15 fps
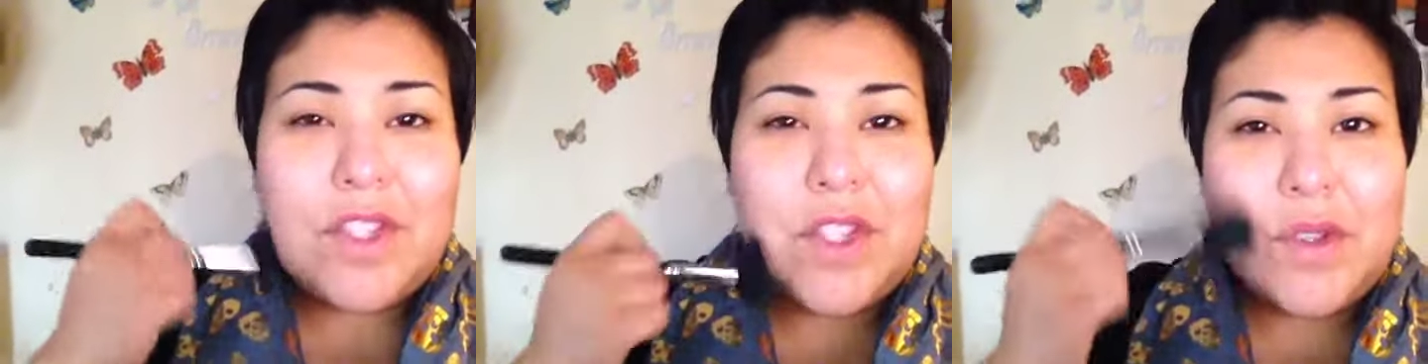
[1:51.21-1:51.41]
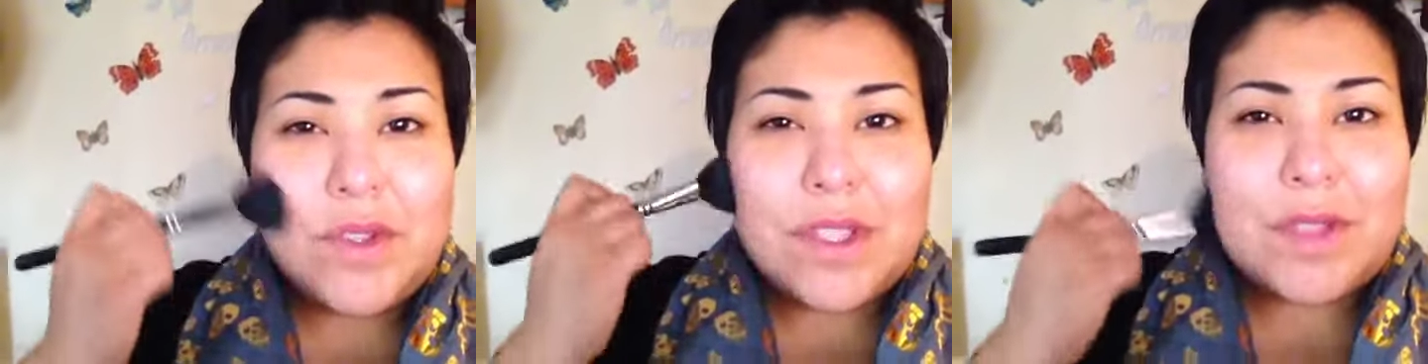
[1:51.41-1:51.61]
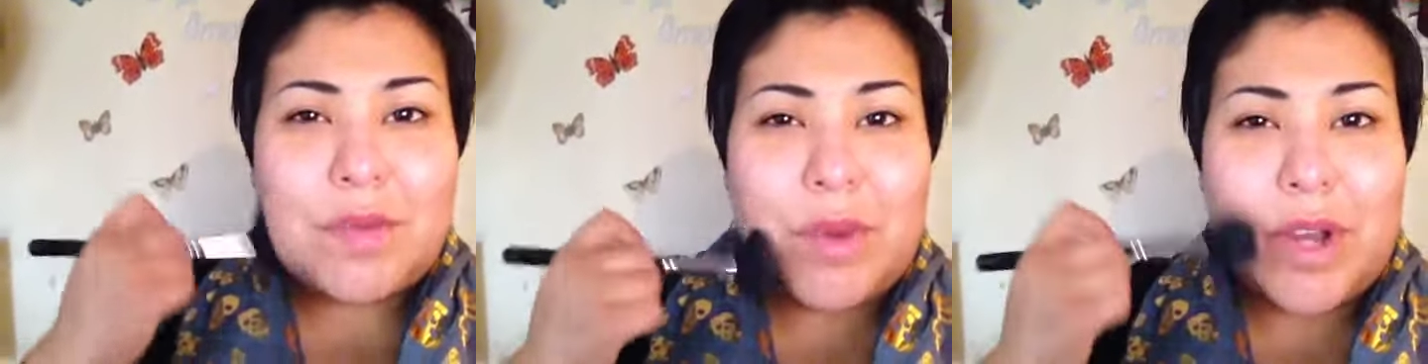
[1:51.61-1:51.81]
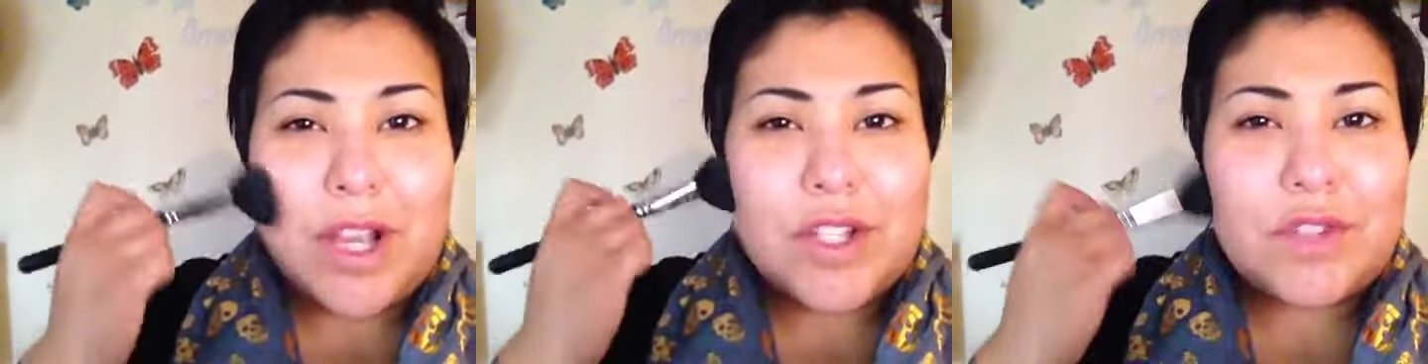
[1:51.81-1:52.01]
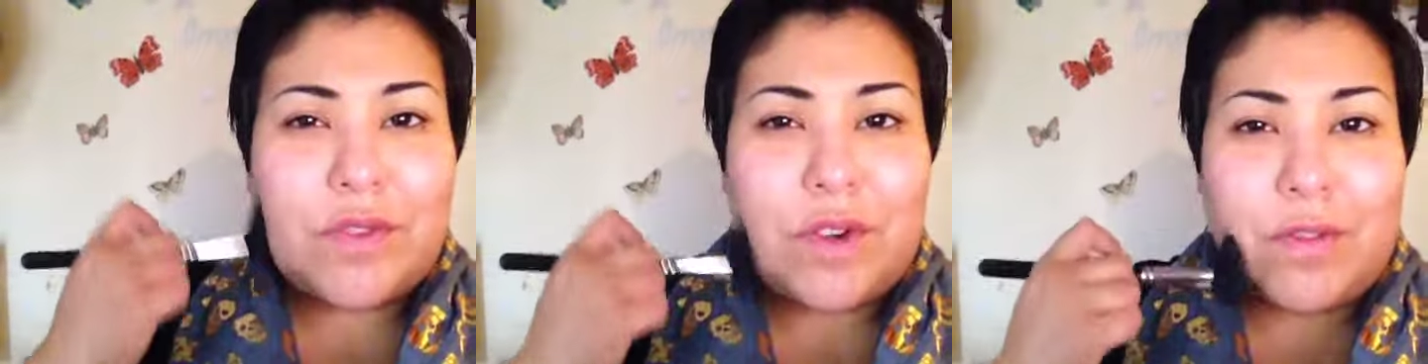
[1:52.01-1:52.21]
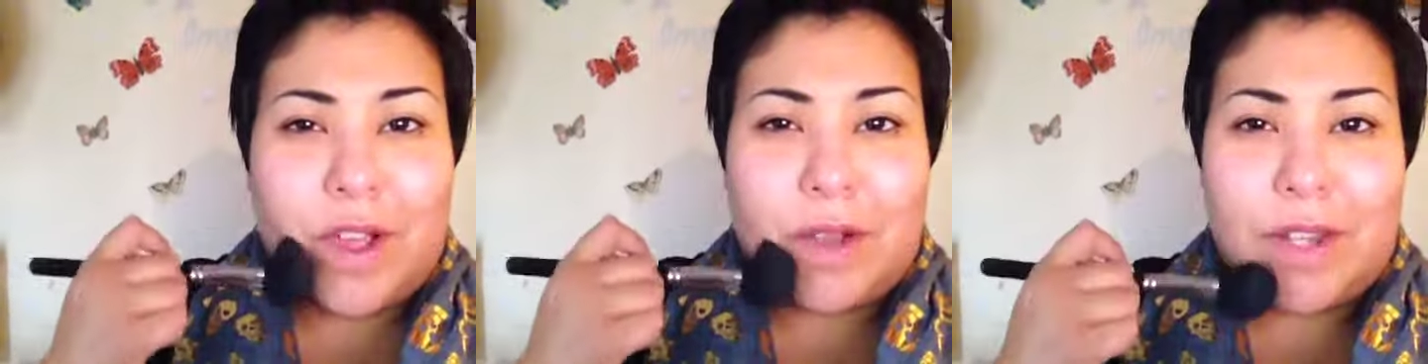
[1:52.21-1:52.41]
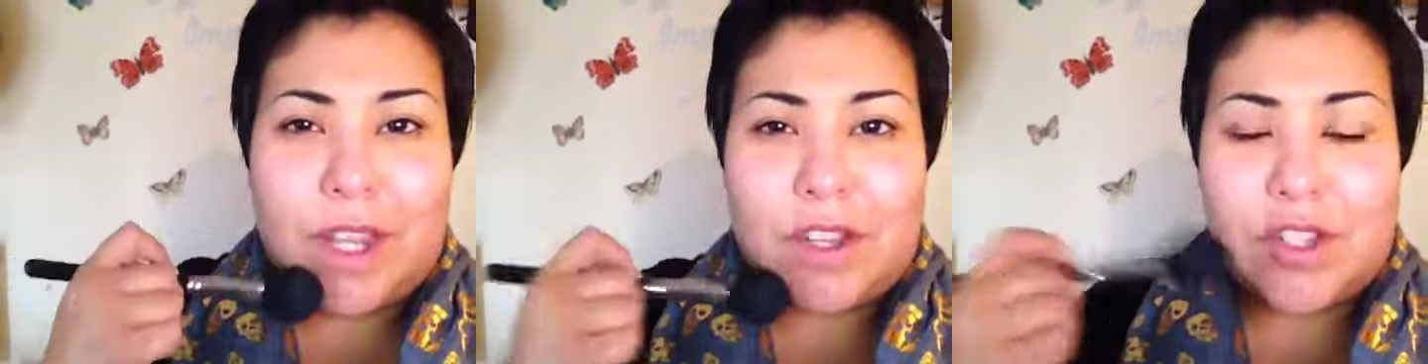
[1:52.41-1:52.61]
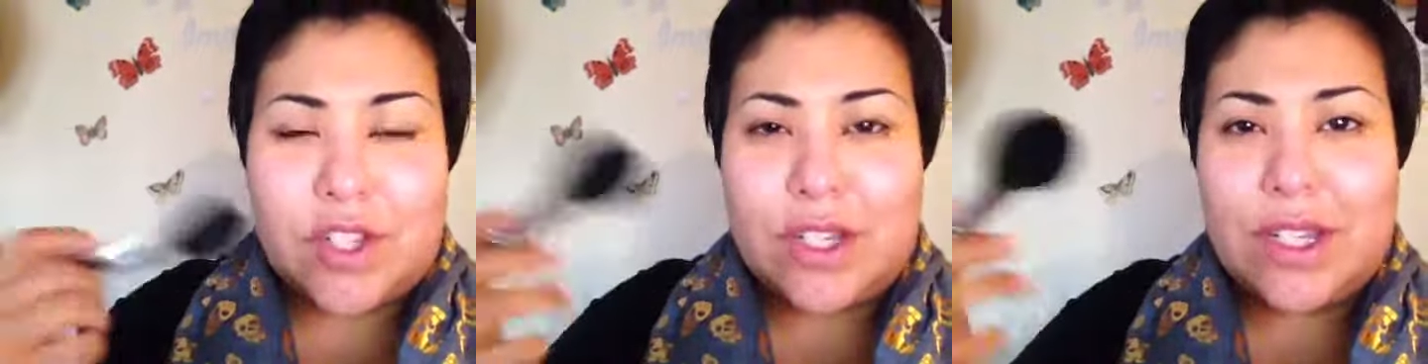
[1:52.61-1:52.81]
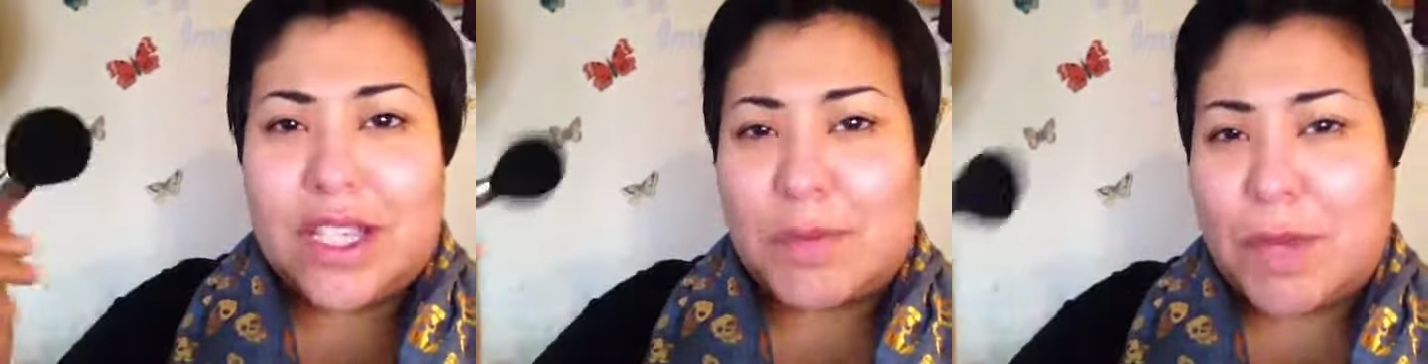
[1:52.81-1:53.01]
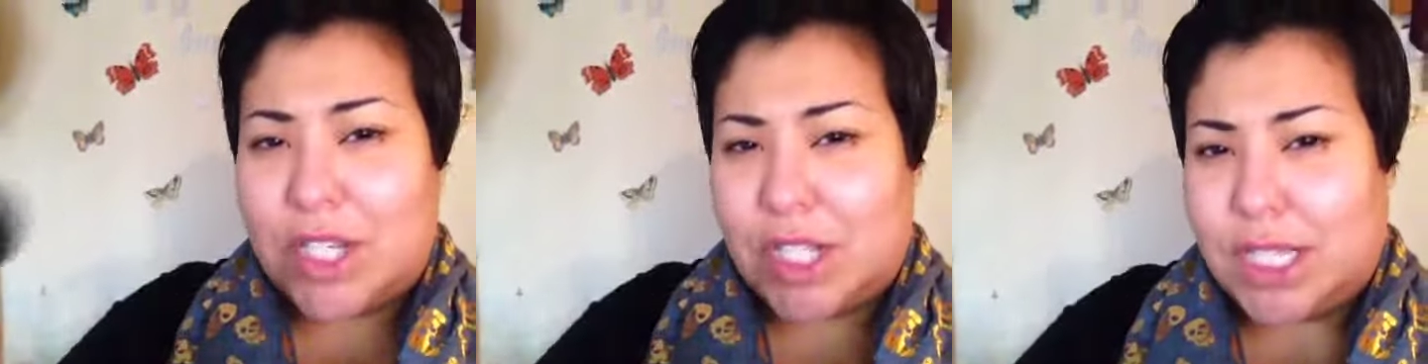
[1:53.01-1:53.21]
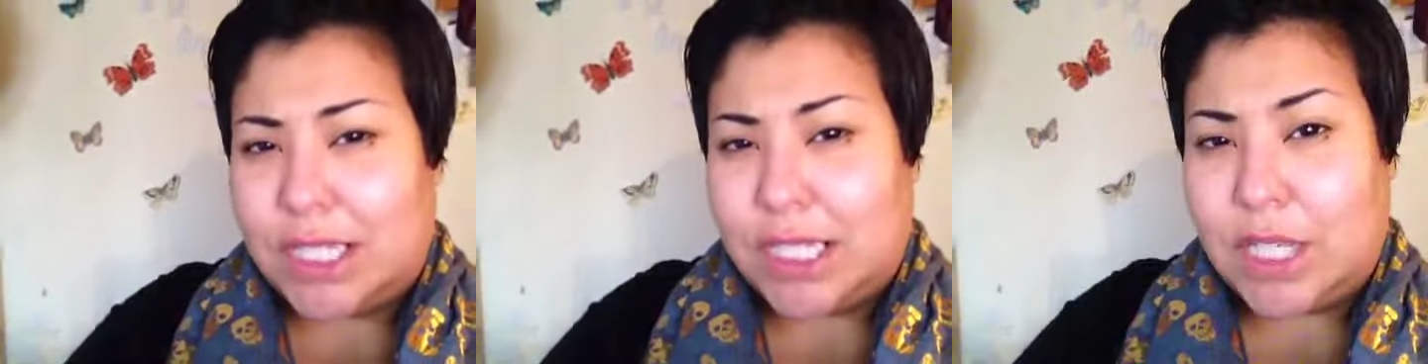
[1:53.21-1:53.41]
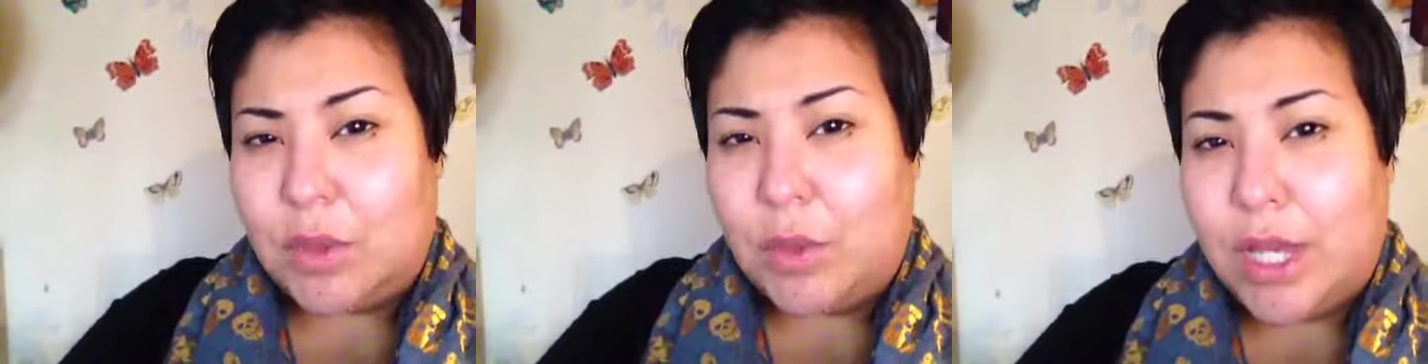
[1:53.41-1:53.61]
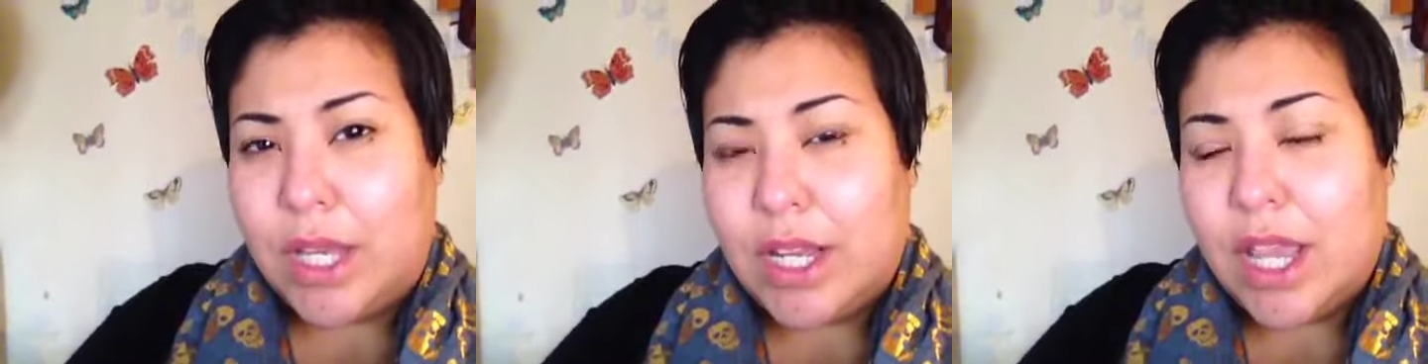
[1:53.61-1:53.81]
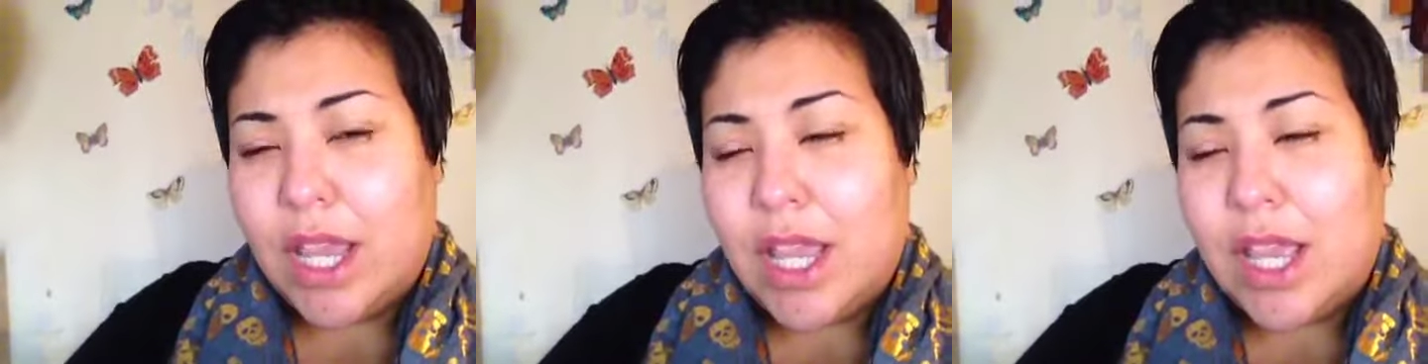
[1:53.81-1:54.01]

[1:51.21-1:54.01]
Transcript: to use this brush for foundation, especially liquid,